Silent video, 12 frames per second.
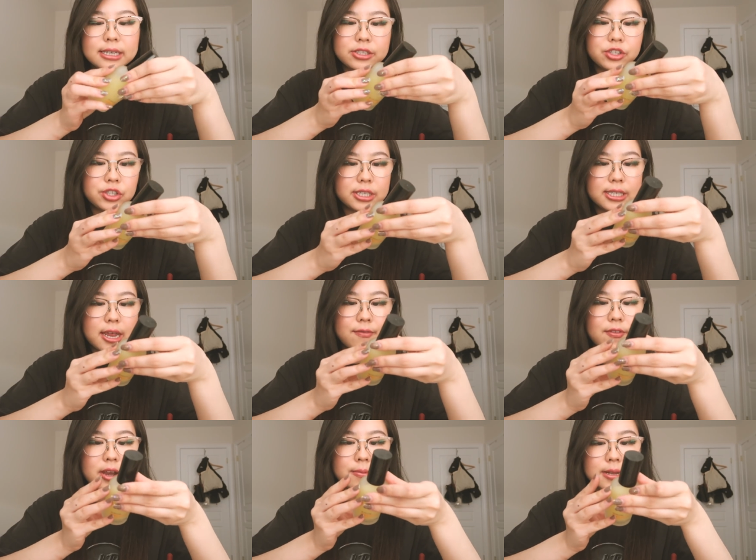this is just
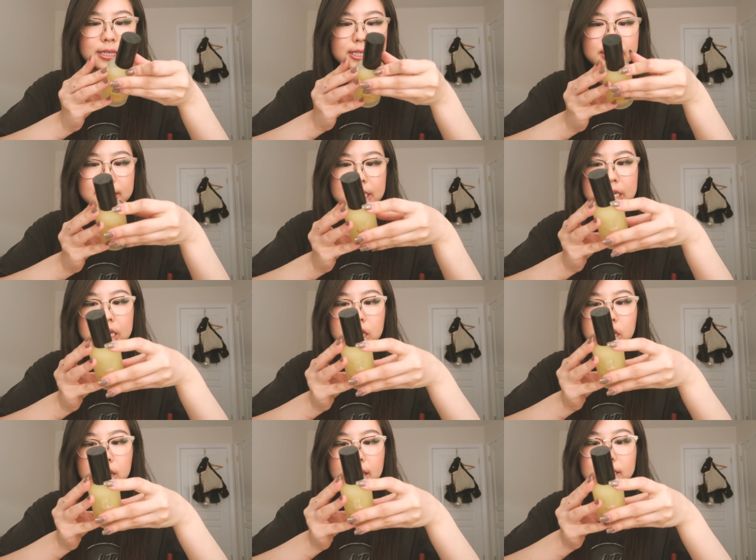like vitamin C